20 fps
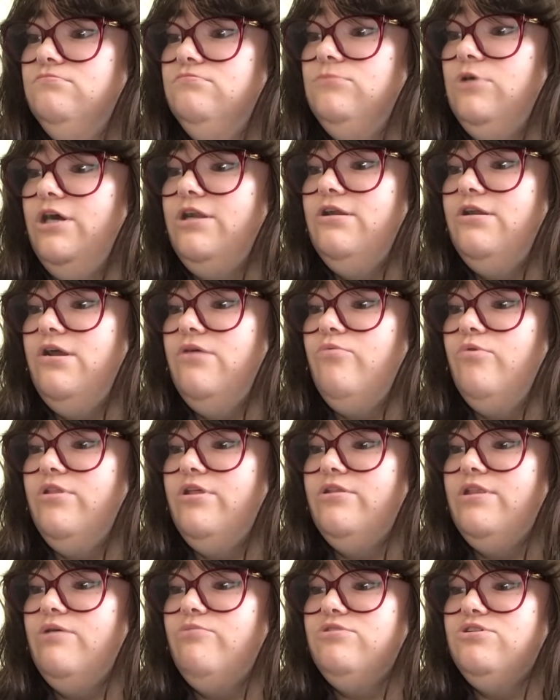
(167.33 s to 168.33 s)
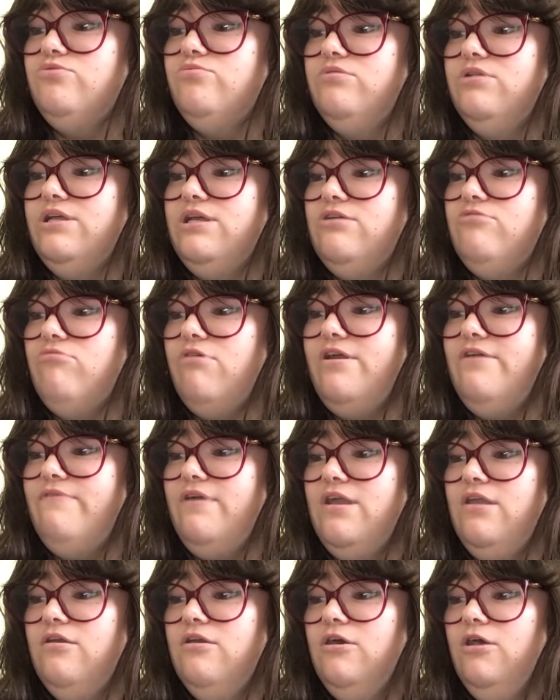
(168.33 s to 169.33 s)
I don't know whether that was really
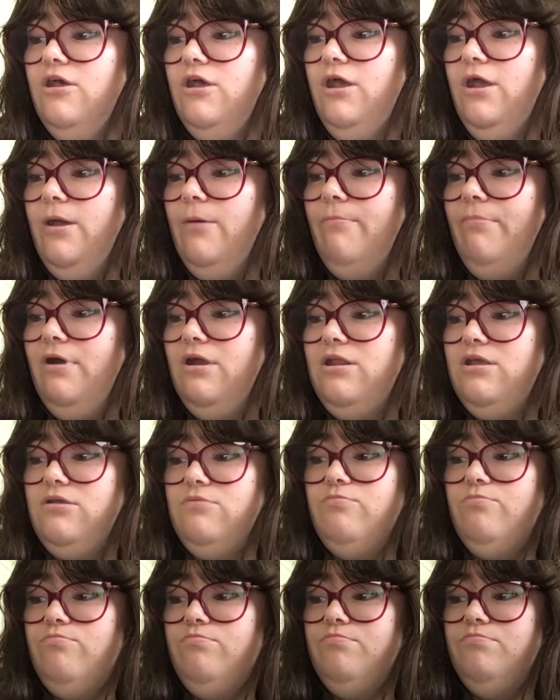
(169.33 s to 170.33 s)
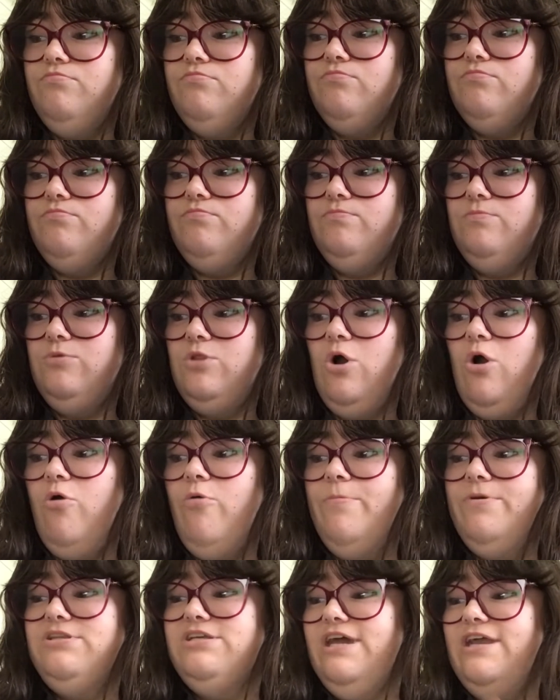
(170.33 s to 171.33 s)
craving, but the whole
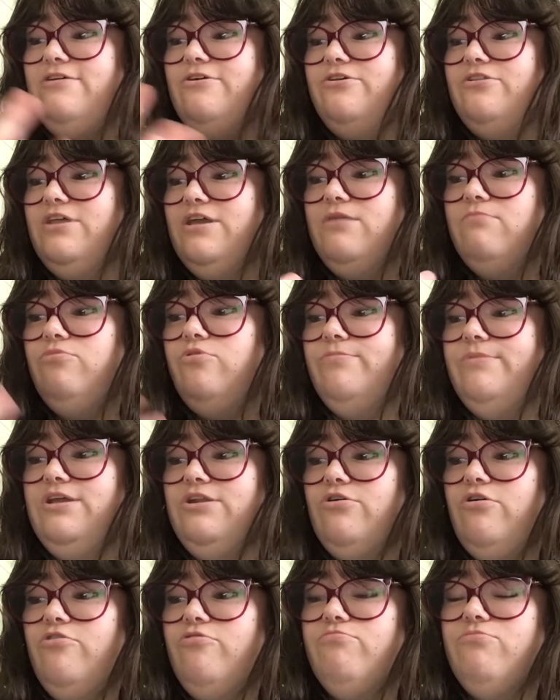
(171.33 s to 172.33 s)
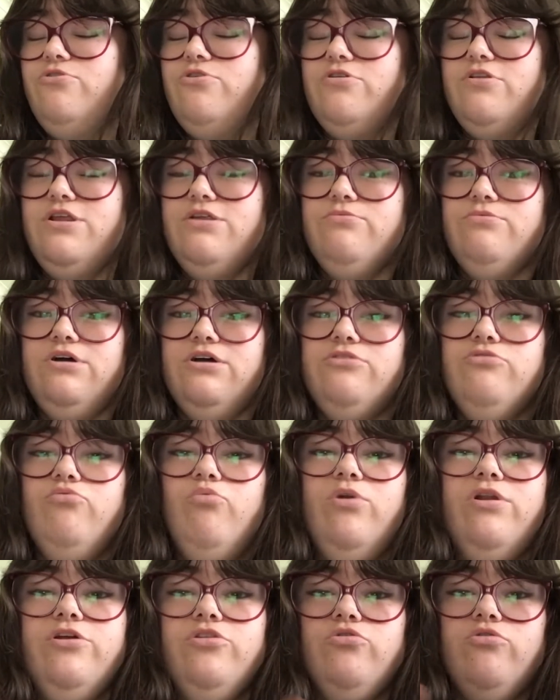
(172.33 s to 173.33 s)
potato thing put me in a whole mood. And
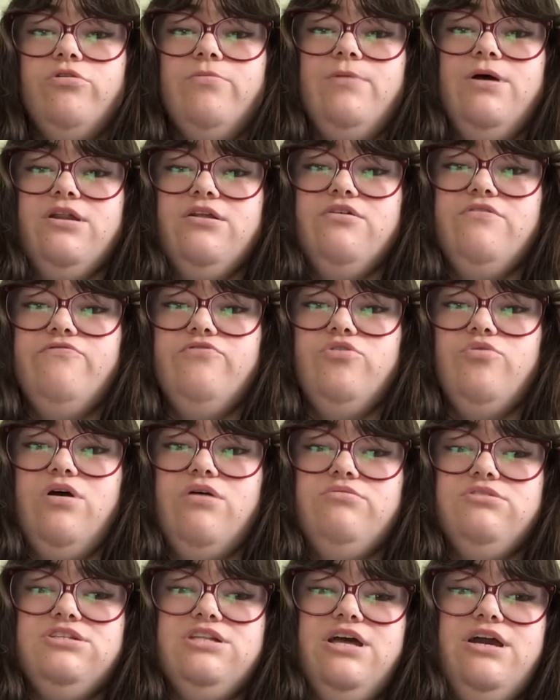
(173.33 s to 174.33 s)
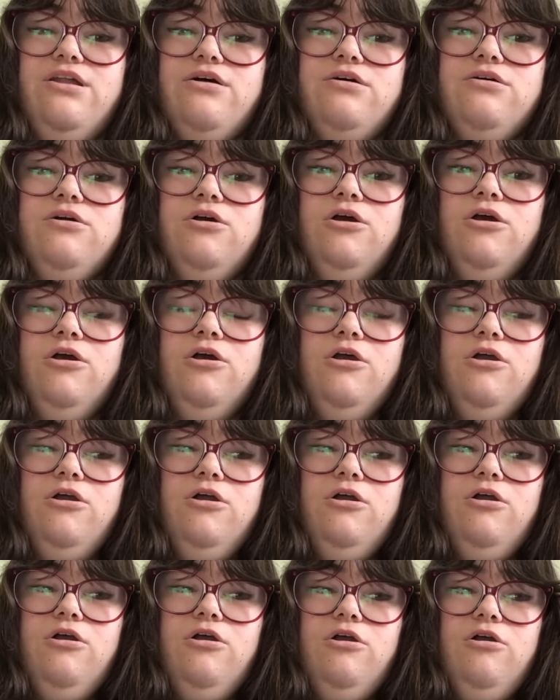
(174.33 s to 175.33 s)
when I thought about it a few hours later,
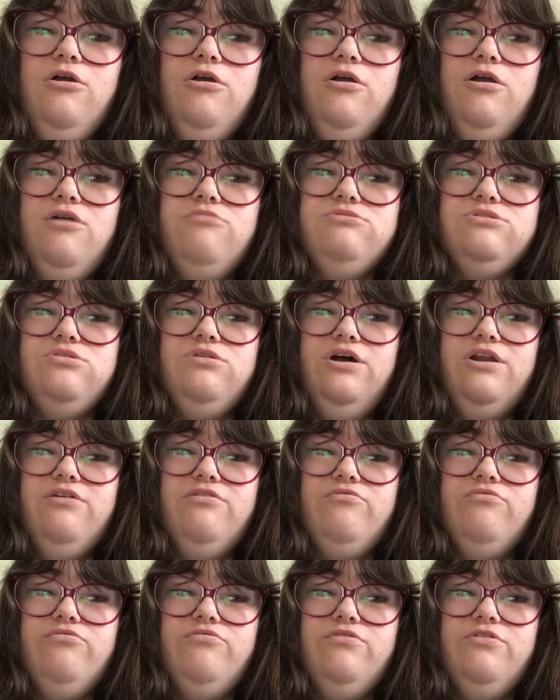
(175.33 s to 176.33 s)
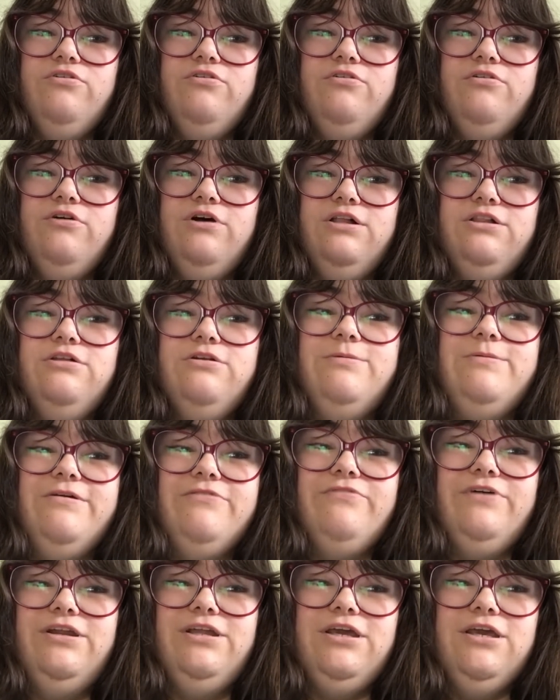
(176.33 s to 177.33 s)
it was kind of a little bit
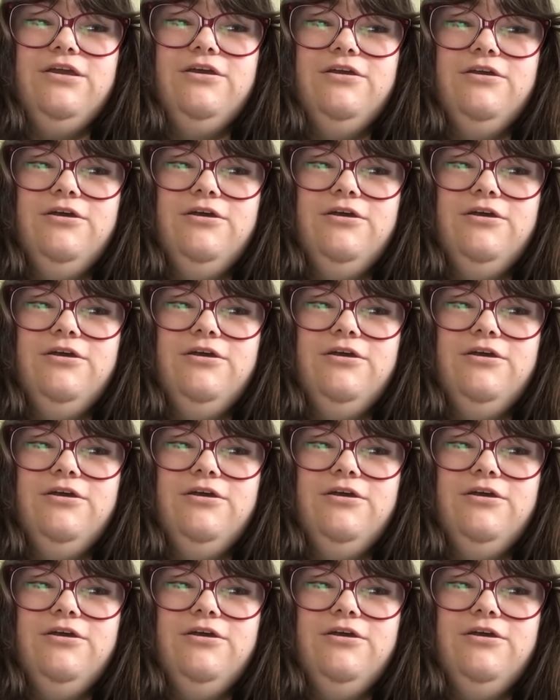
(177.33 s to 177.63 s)
funny.